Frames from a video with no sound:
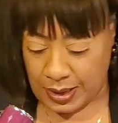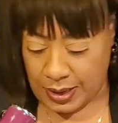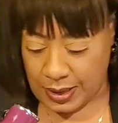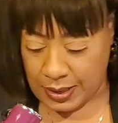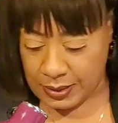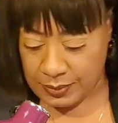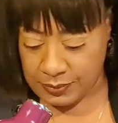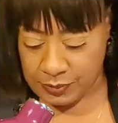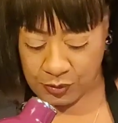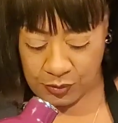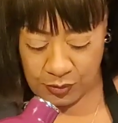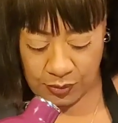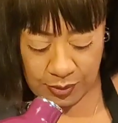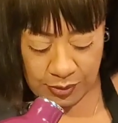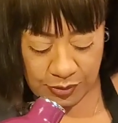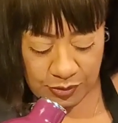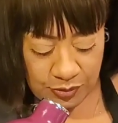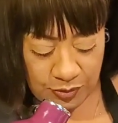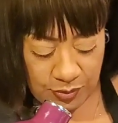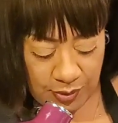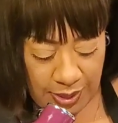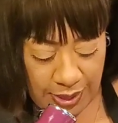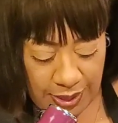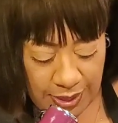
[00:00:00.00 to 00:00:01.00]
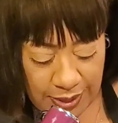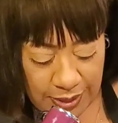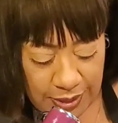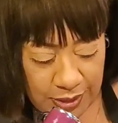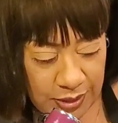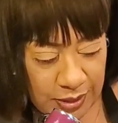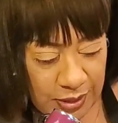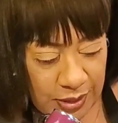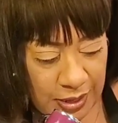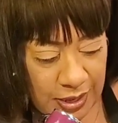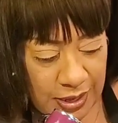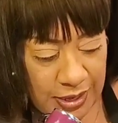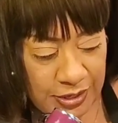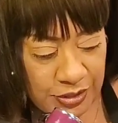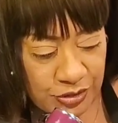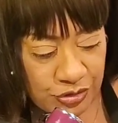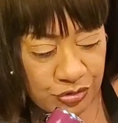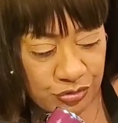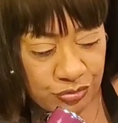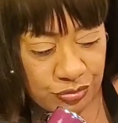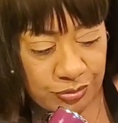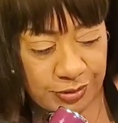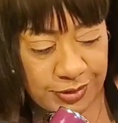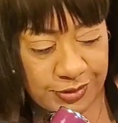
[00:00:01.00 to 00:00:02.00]
I'm going to add a
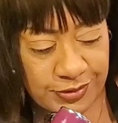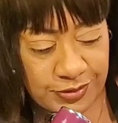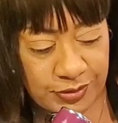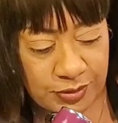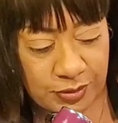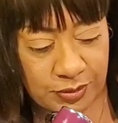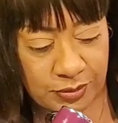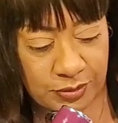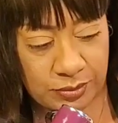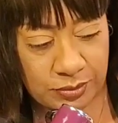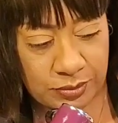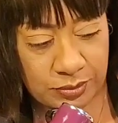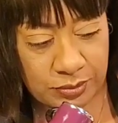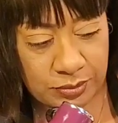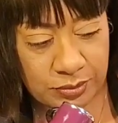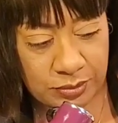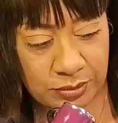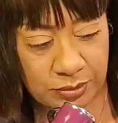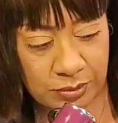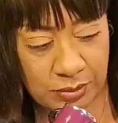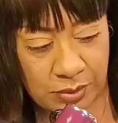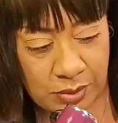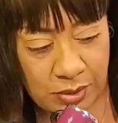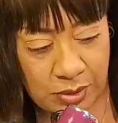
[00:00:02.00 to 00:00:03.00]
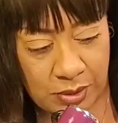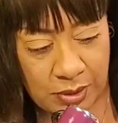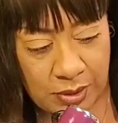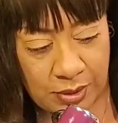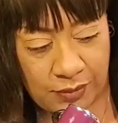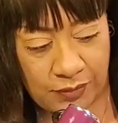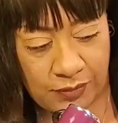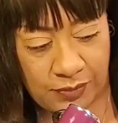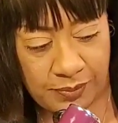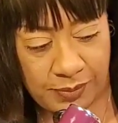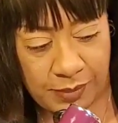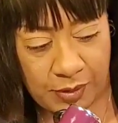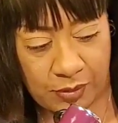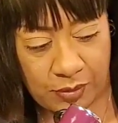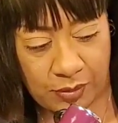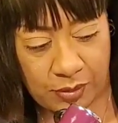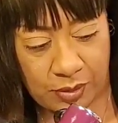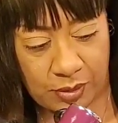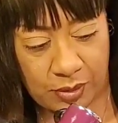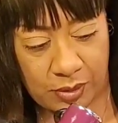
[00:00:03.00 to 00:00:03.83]
drizzle of milk.